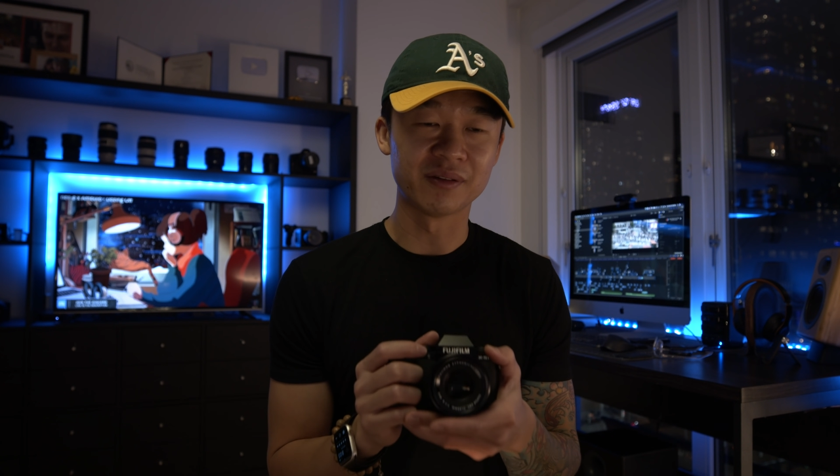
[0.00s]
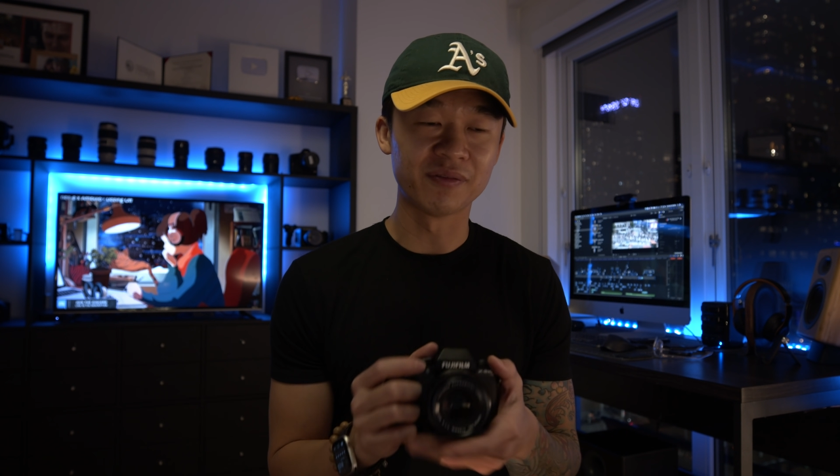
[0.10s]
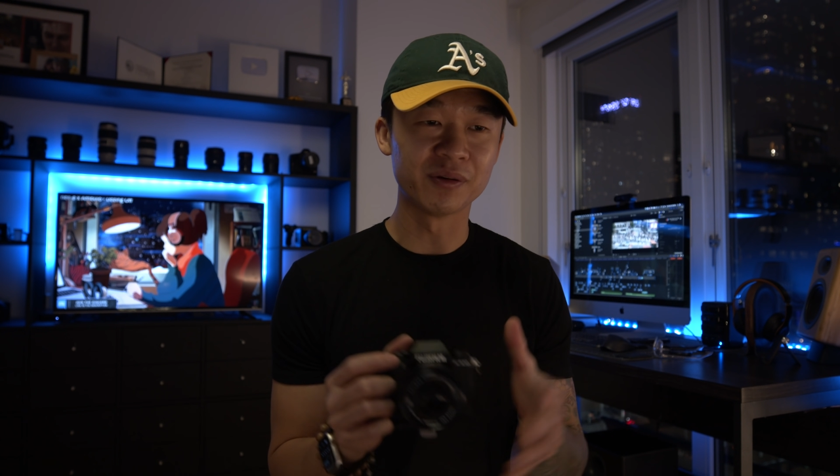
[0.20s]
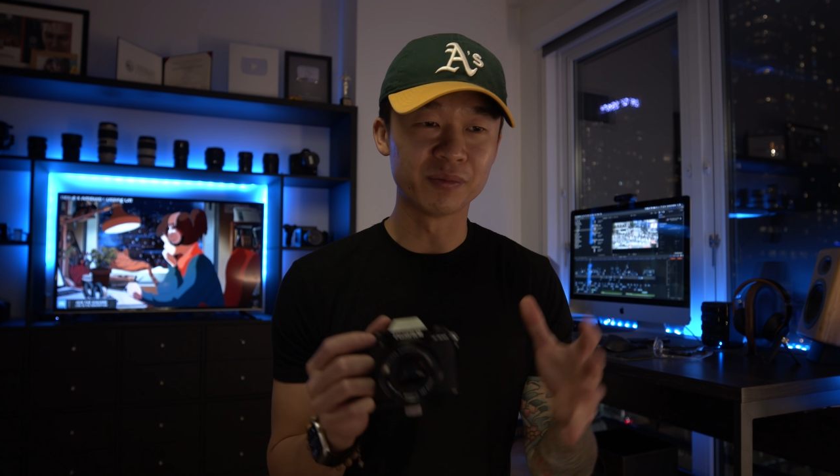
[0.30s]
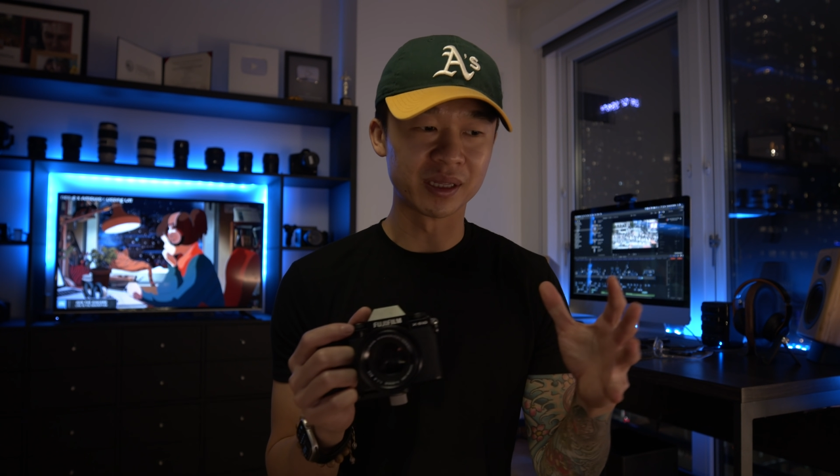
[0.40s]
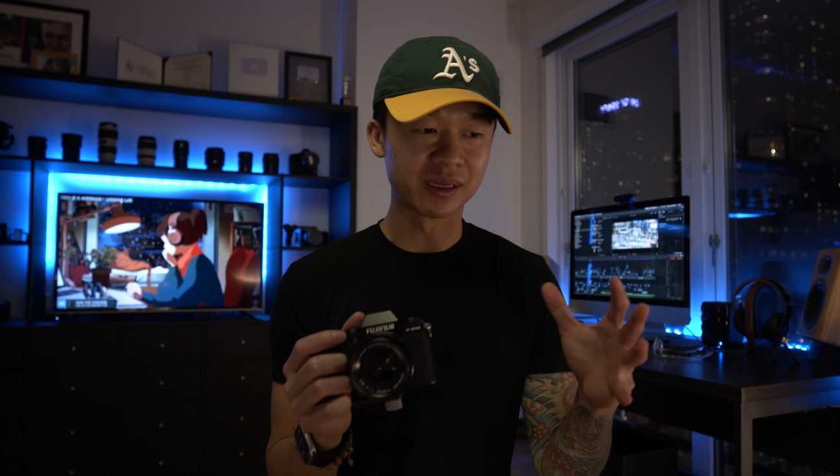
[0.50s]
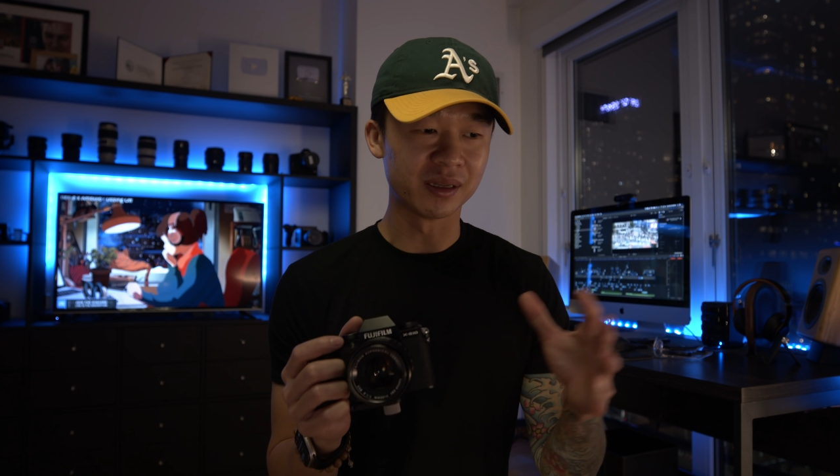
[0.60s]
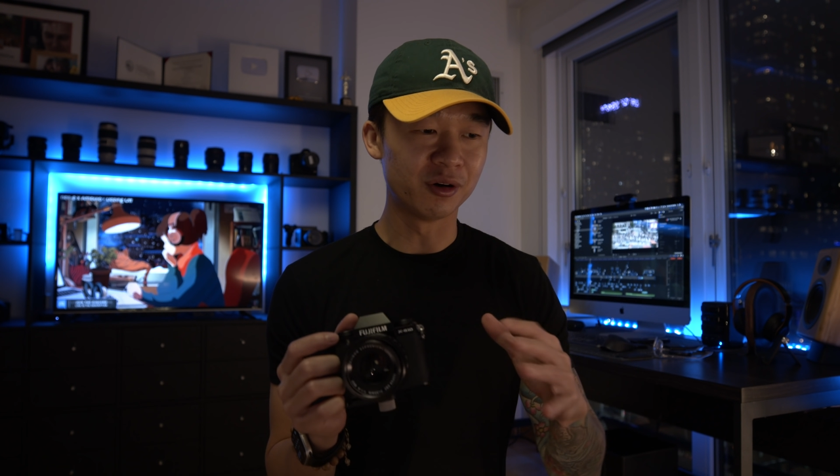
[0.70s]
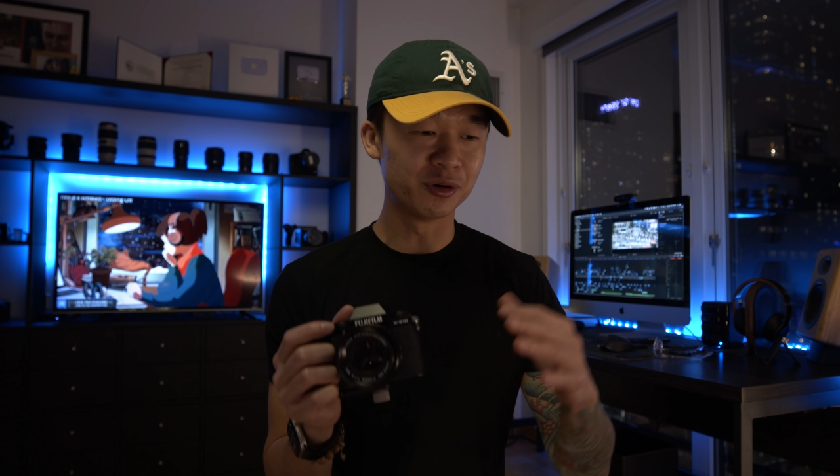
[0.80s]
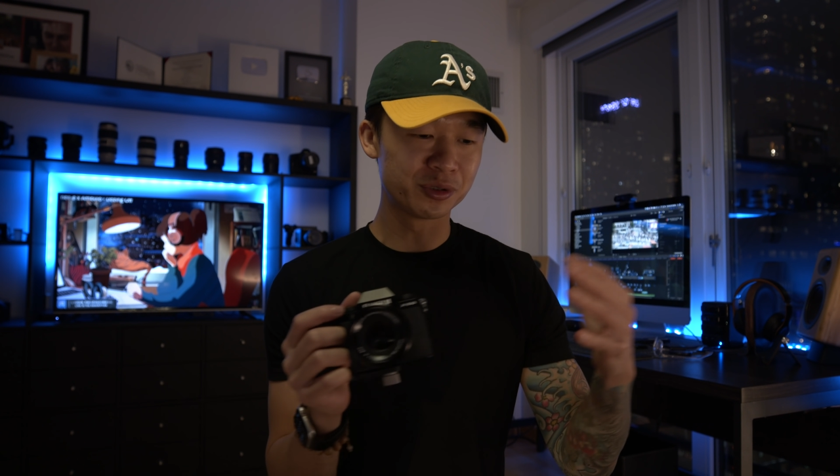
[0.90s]
It felt like an
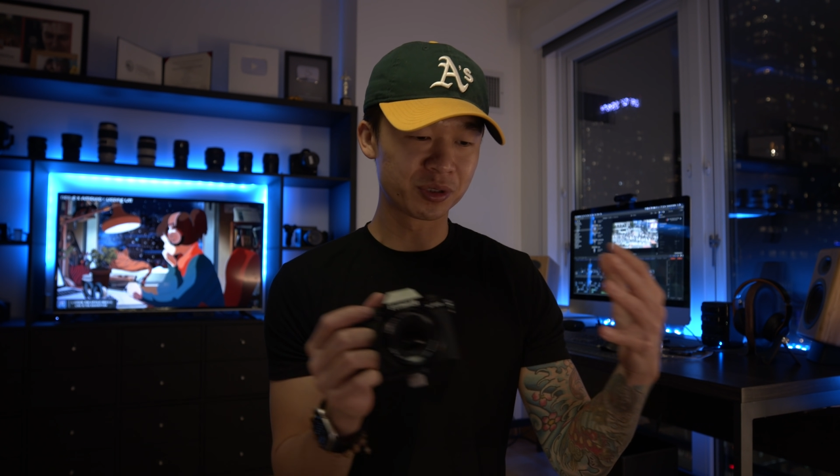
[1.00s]
old